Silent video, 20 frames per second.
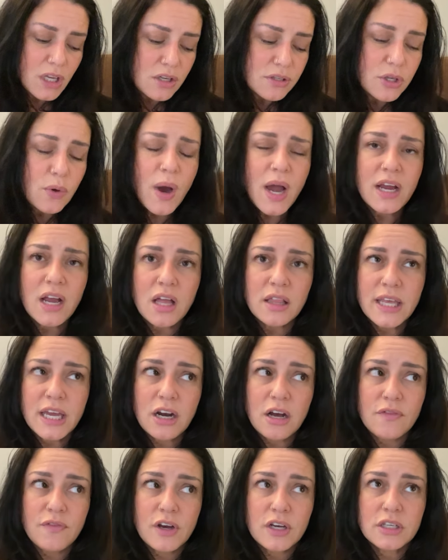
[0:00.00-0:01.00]
so I got laid
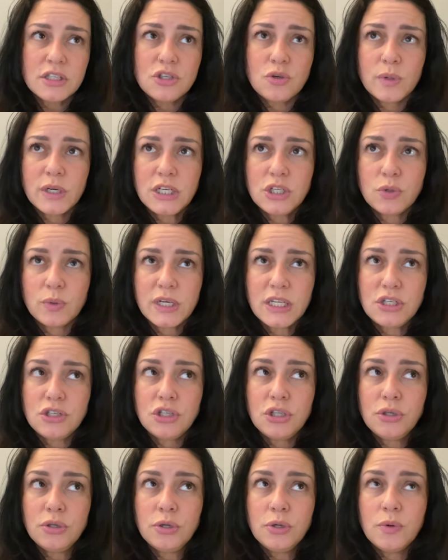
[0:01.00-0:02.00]
off August
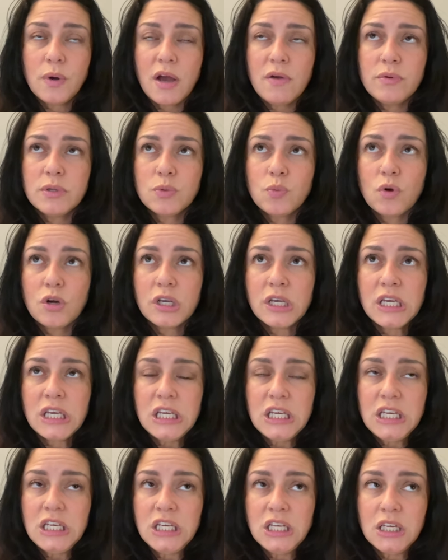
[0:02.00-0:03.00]
2022. I was working
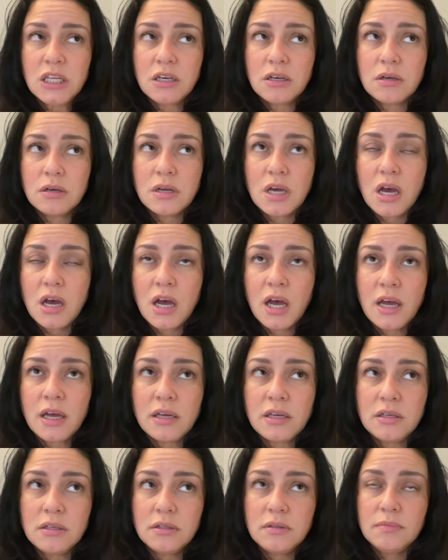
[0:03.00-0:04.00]
in
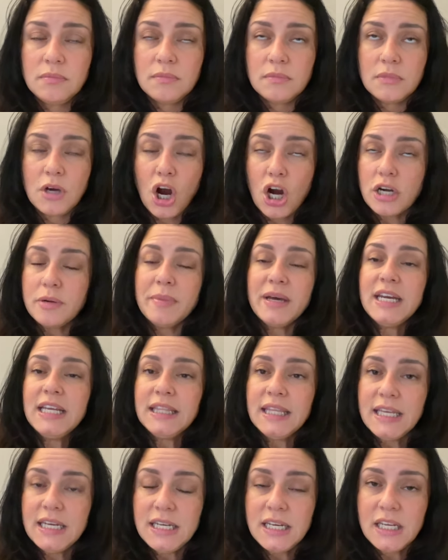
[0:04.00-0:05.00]
hard money
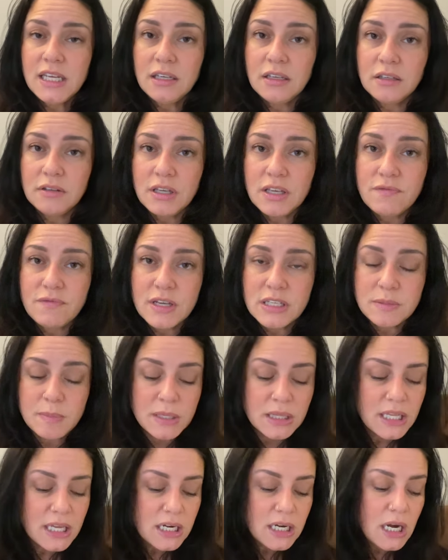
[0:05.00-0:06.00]
lending,
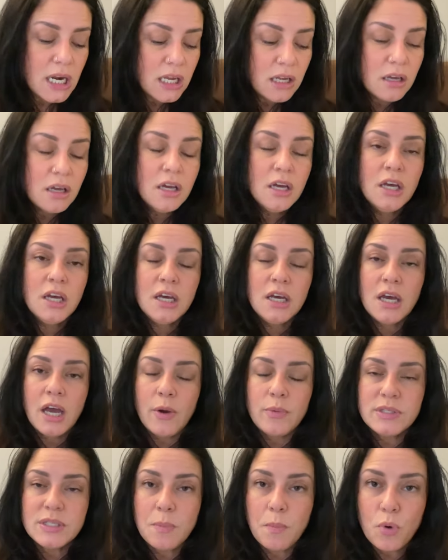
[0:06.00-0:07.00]
investment lending. I
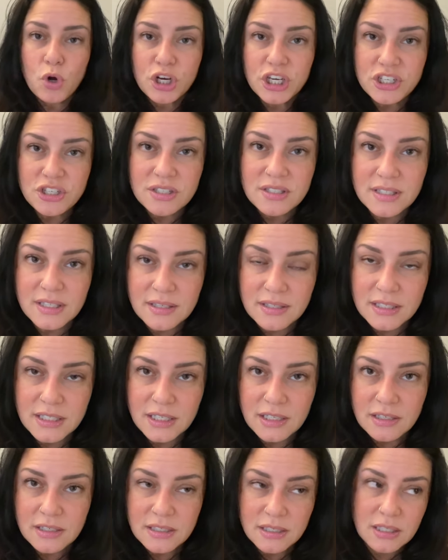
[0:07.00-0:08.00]
was a mortgage
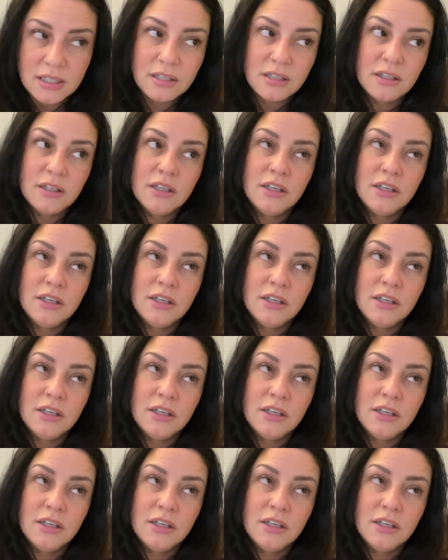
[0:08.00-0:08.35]
assistant,